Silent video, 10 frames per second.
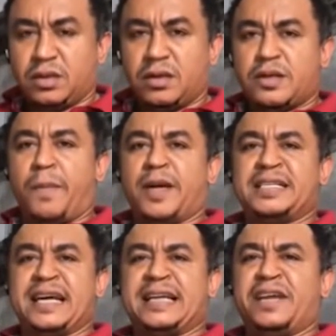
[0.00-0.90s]
Somebody
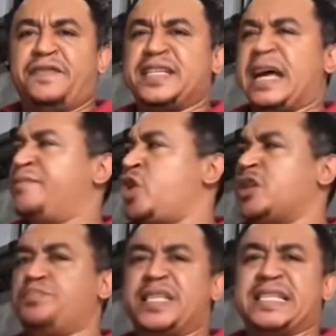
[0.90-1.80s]
said that if he's, I'm
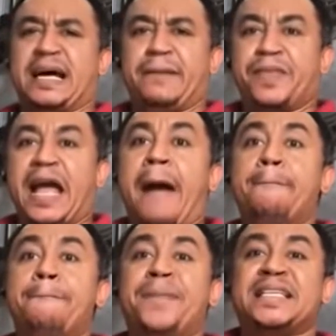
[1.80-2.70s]
just bitter.
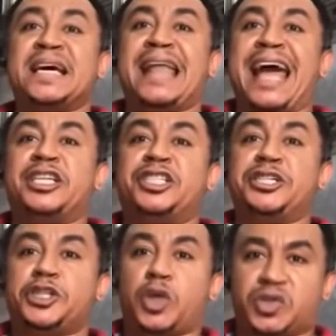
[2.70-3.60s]
I'm bitter like
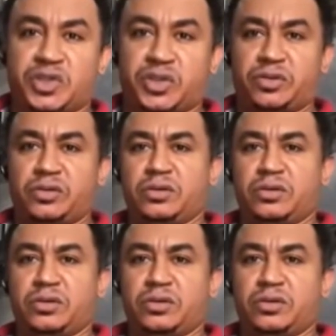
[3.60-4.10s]
Jesus.